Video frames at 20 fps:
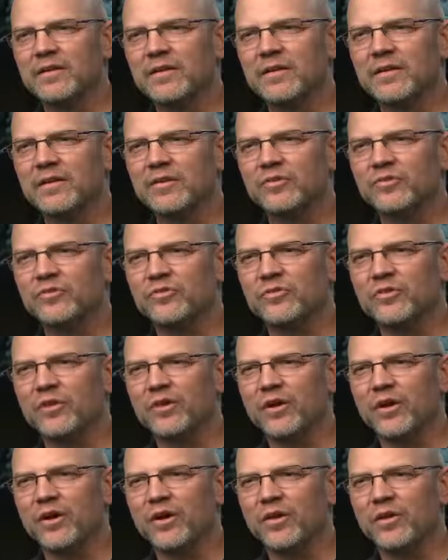is
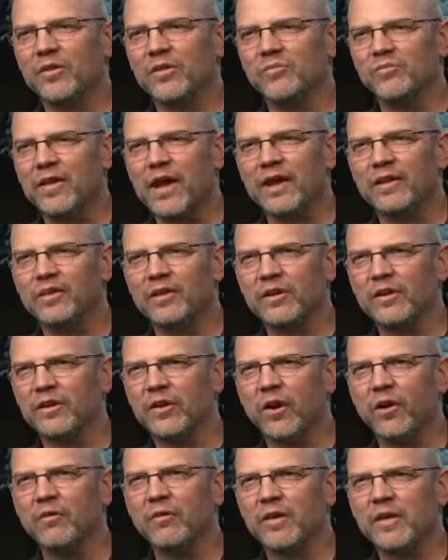uh, the fact that it
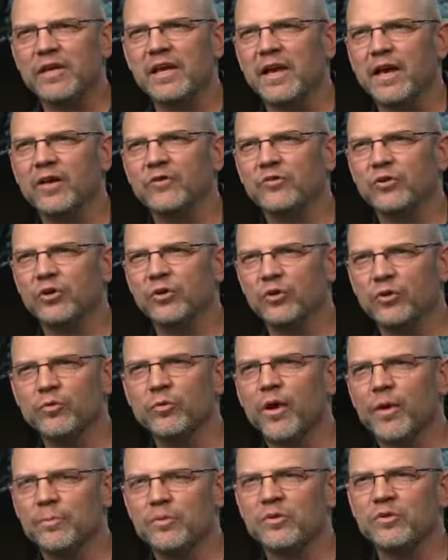already has a good
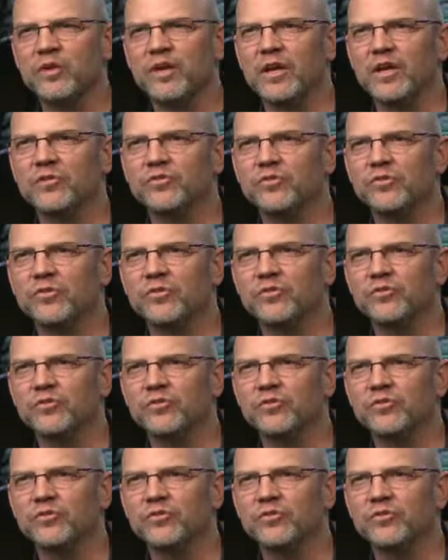reputation.